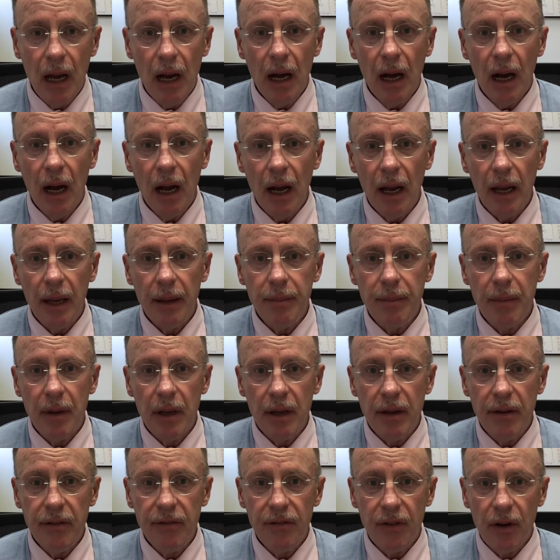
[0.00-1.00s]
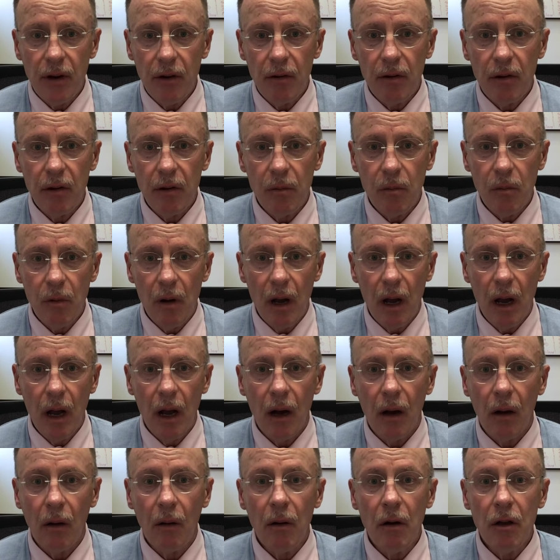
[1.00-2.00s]
I may very
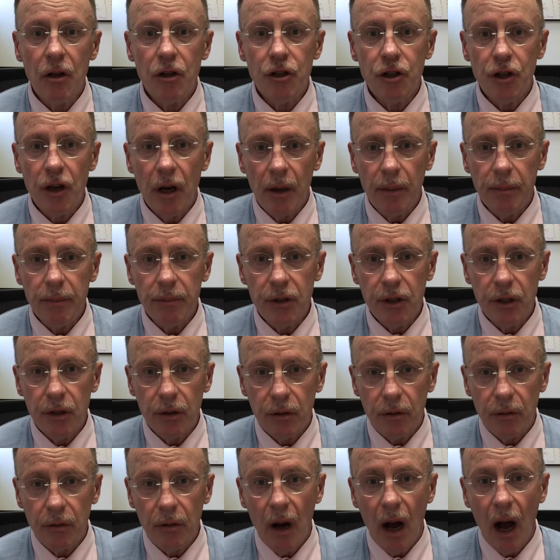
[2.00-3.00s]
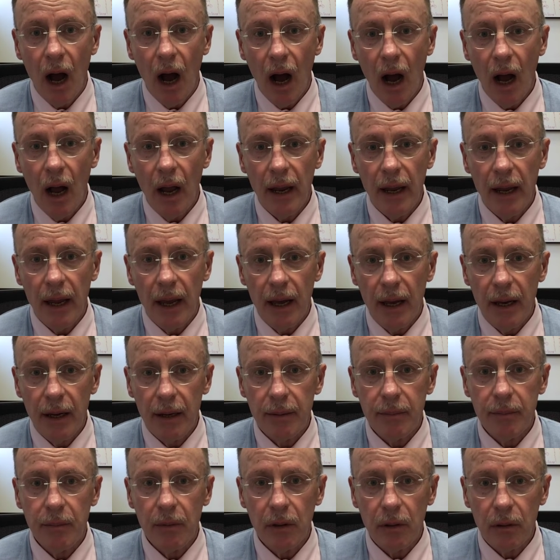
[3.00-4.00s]
well jump to I
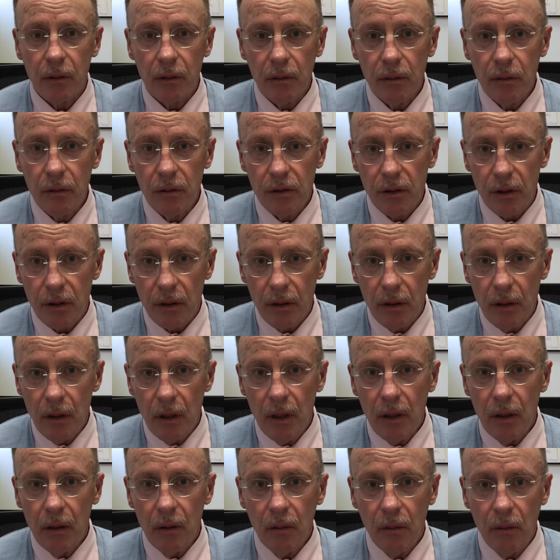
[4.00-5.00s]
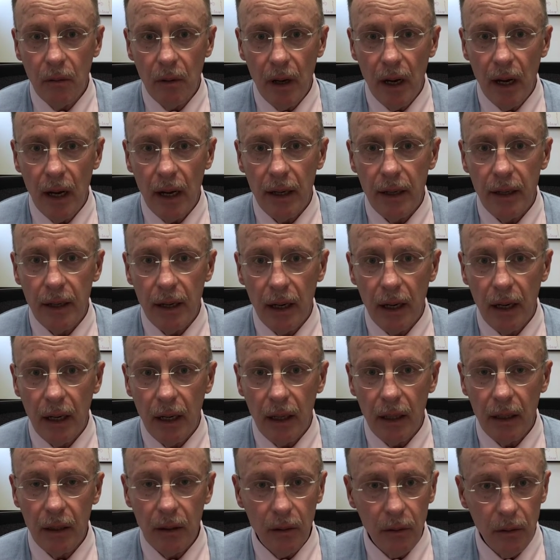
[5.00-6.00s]
am a loser when
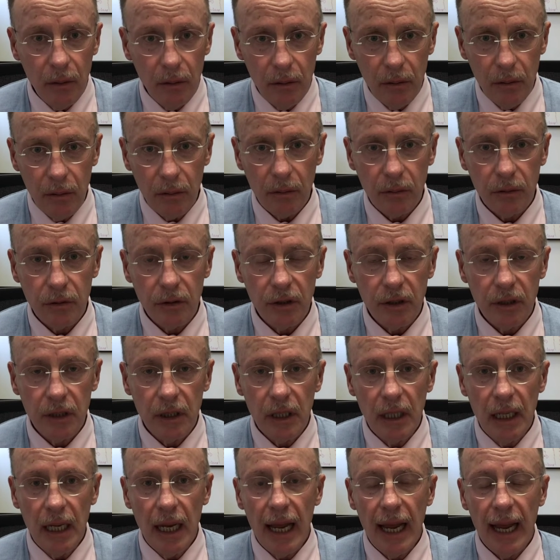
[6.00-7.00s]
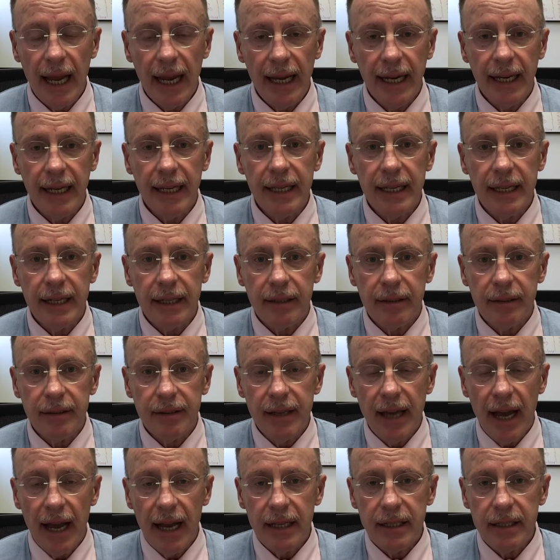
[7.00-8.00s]
I lose. And
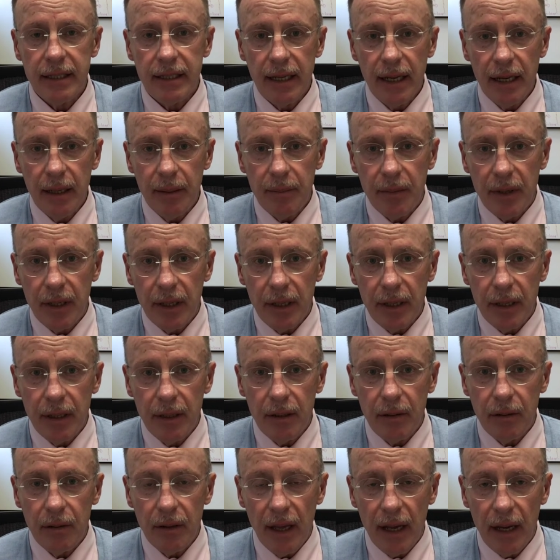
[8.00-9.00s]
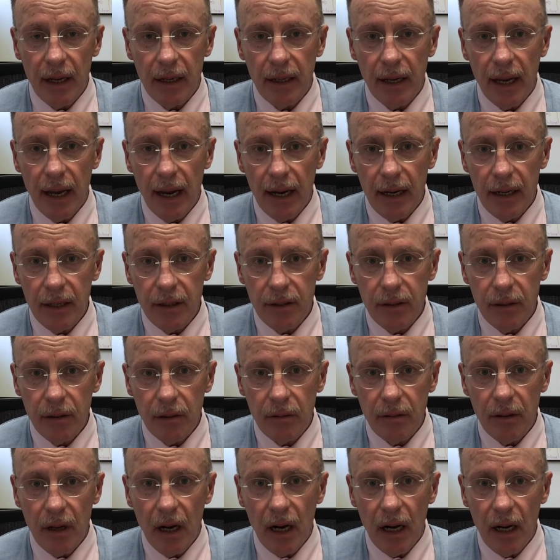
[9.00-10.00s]
that statement, that
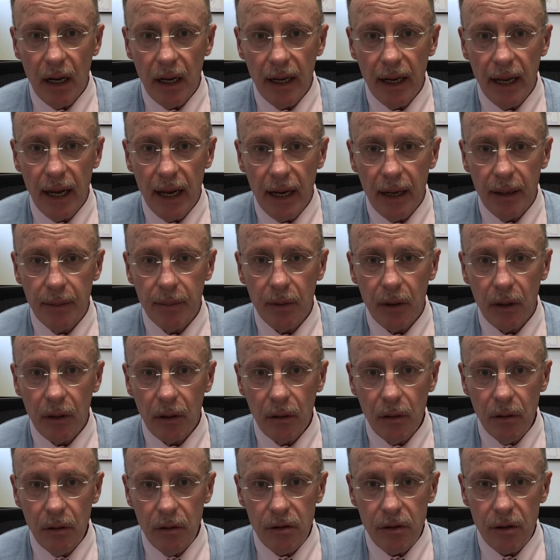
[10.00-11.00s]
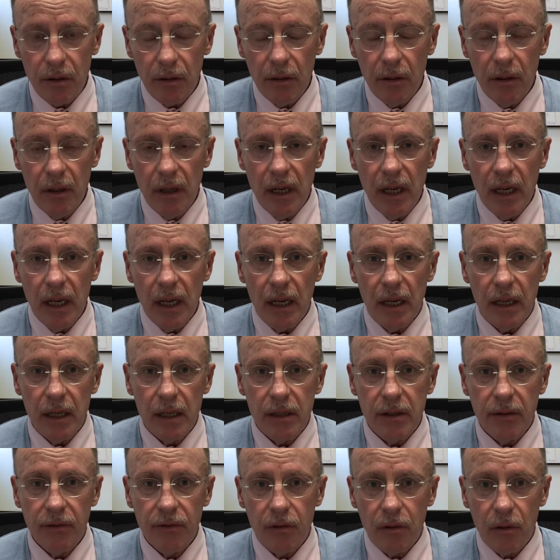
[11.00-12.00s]
attitude, I am a loser,
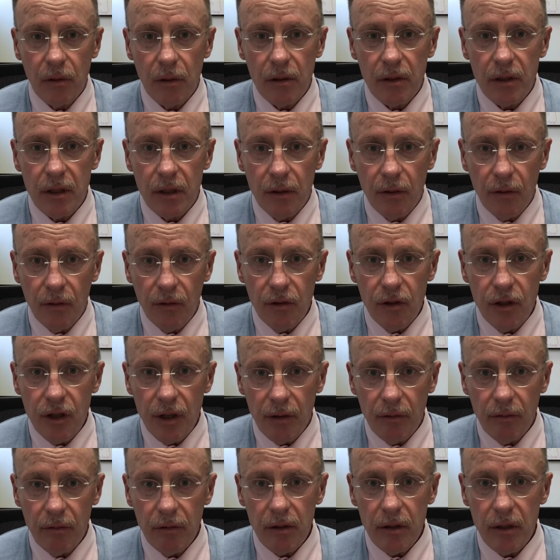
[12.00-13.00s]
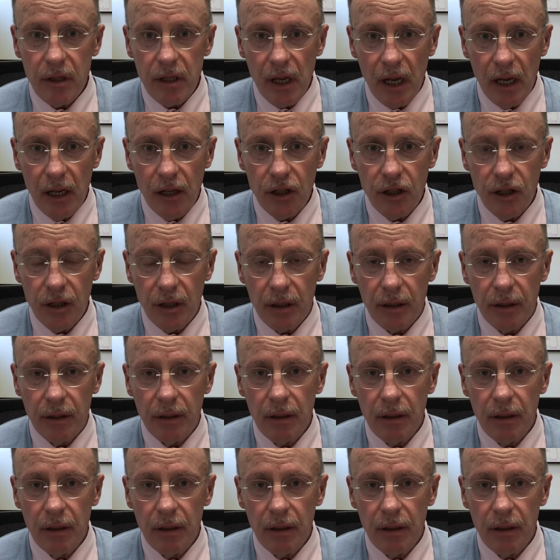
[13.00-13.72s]
is of course an overgeneralization.